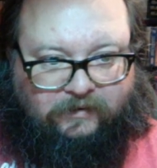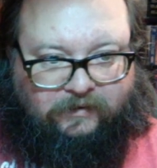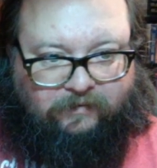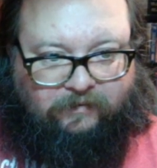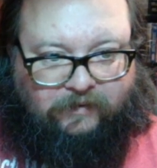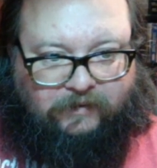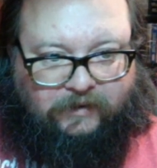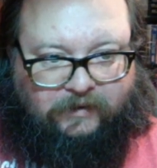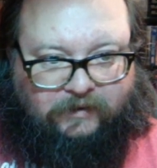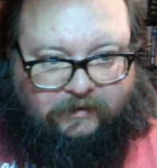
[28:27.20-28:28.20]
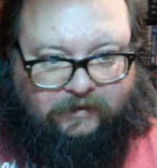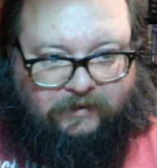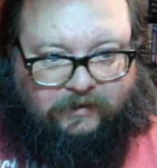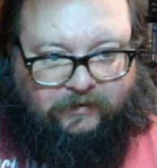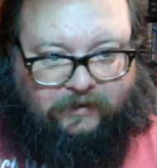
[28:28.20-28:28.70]
maybe I can
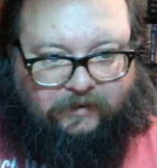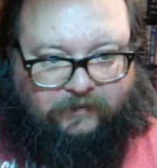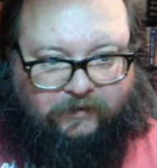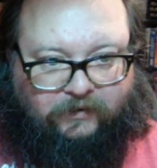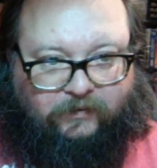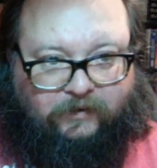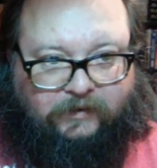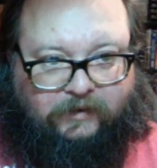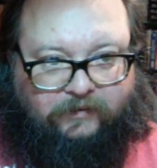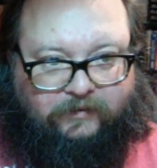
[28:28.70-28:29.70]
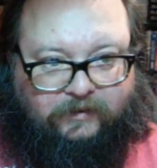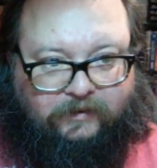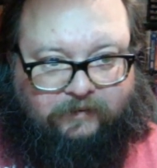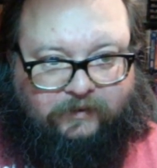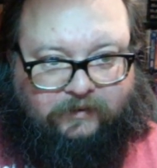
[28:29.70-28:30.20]
cue it up really quick. That was
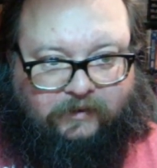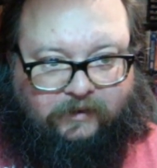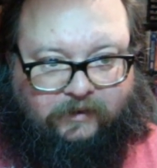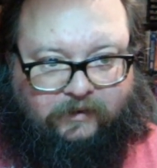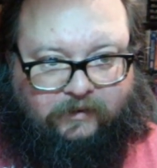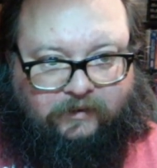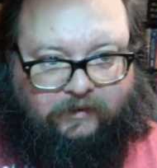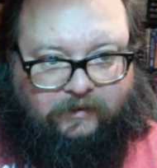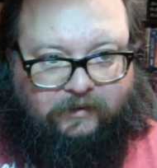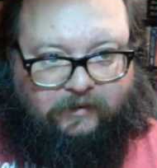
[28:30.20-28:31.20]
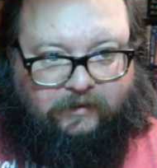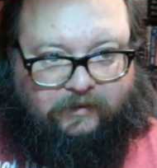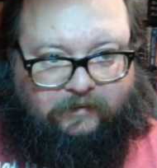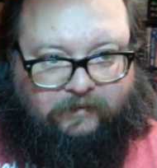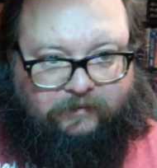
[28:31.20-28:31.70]
Olympic Day.
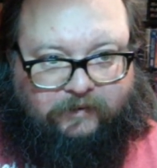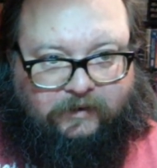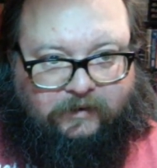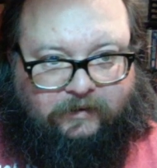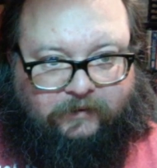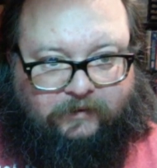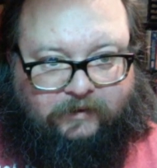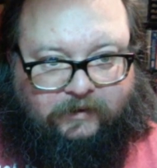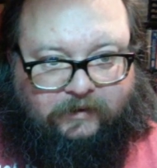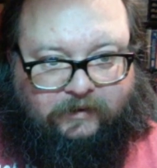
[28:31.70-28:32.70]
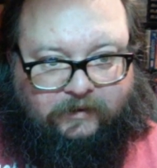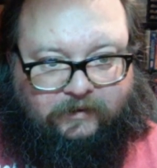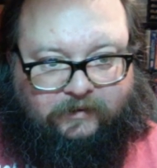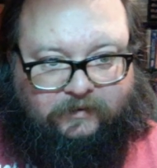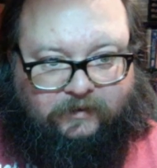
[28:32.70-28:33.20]
Let me find Olympic Day here.
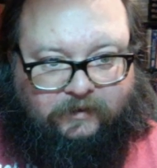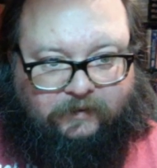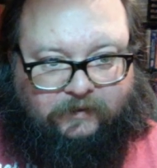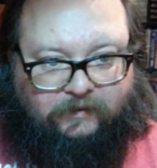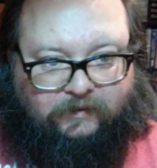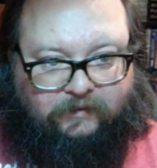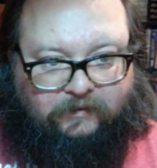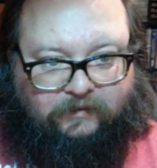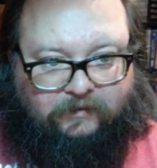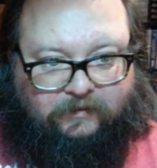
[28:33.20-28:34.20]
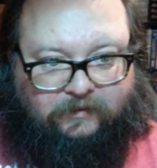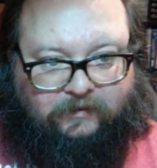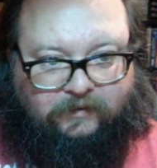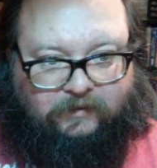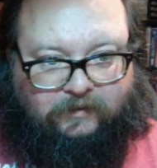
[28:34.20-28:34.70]
Sorry about this.
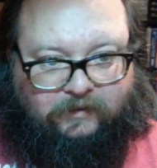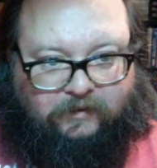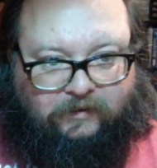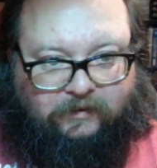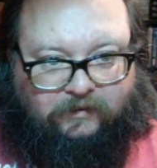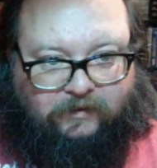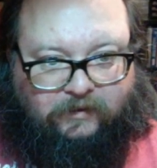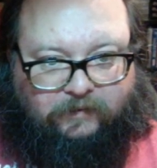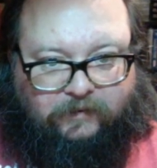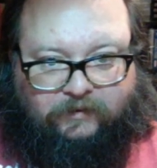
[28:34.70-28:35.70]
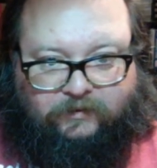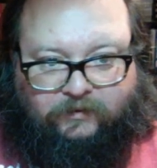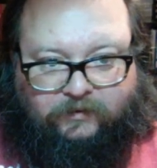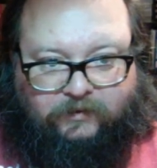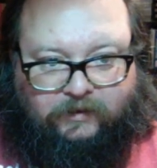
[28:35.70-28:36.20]
Talk amongst
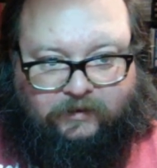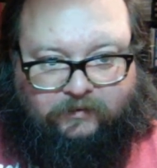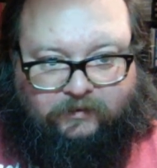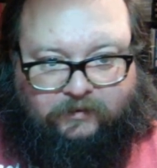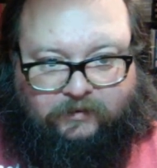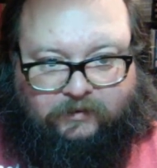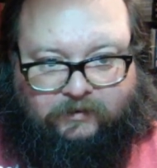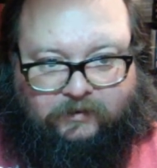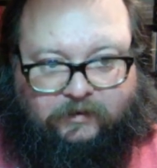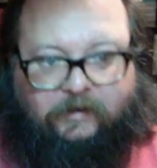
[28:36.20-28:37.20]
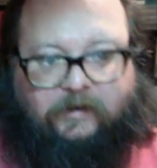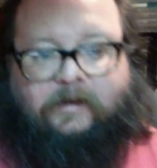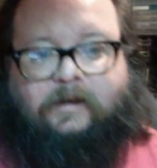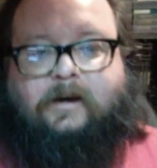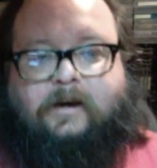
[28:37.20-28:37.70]
yourselves.
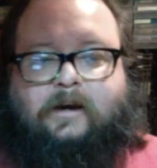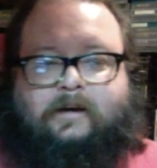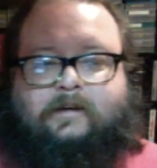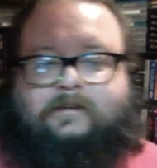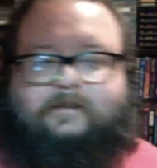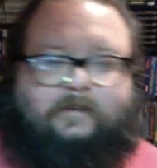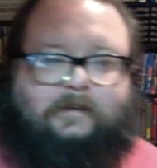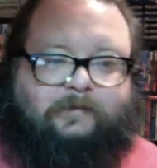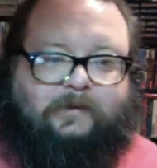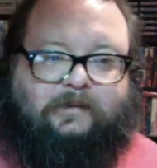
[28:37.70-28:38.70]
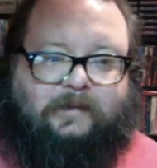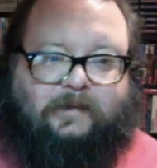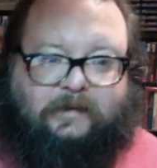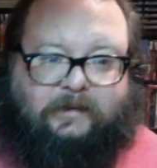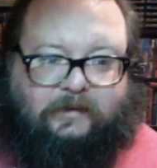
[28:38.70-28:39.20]
Alright, so Olympic
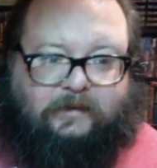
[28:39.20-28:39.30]
Day.